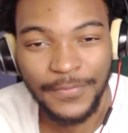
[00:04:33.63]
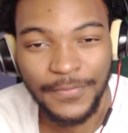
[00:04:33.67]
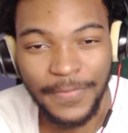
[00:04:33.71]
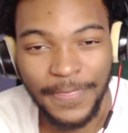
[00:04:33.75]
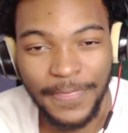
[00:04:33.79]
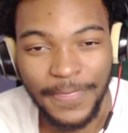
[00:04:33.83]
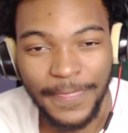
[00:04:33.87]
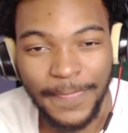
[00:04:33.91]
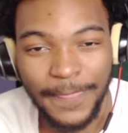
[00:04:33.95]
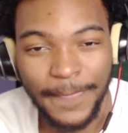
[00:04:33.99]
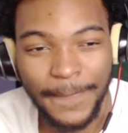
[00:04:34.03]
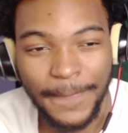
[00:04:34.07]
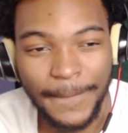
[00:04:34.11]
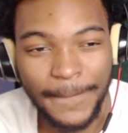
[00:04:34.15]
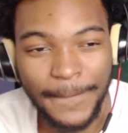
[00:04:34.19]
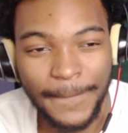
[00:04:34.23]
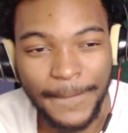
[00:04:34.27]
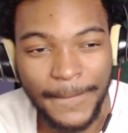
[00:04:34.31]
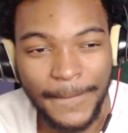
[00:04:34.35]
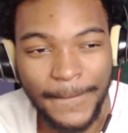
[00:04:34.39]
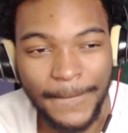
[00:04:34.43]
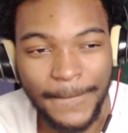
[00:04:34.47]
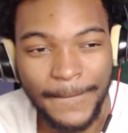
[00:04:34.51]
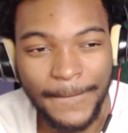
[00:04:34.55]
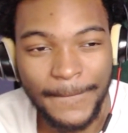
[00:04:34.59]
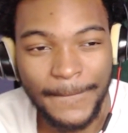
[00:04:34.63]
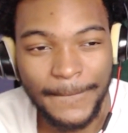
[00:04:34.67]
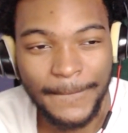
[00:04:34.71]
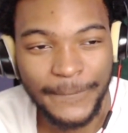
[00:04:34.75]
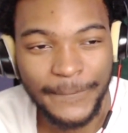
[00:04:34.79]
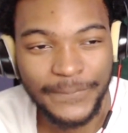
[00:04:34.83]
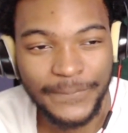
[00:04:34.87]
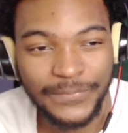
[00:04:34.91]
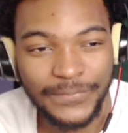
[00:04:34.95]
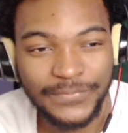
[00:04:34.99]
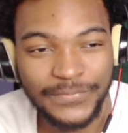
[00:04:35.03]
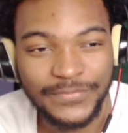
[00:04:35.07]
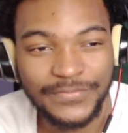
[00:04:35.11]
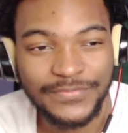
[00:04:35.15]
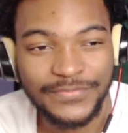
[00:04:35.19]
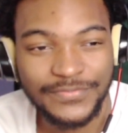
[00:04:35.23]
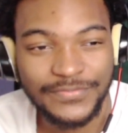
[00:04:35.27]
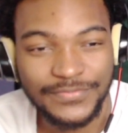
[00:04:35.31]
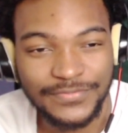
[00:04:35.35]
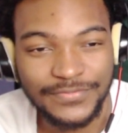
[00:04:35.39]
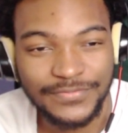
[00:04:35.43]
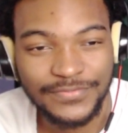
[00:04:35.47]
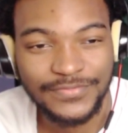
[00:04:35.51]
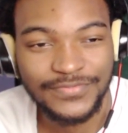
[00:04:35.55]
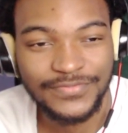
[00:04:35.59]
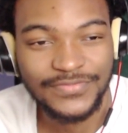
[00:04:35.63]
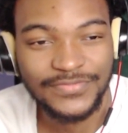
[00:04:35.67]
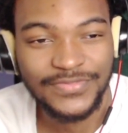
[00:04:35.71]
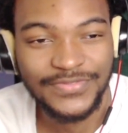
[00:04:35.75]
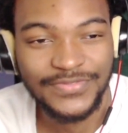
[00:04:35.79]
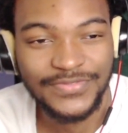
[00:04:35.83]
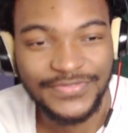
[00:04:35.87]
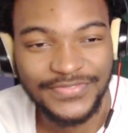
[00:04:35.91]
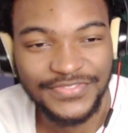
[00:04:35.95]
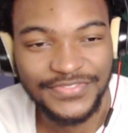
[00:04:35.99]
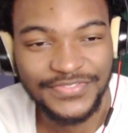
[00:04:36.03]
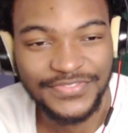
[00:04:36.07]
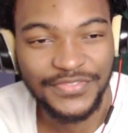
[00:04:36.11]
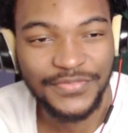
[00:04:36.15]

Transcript: (silence)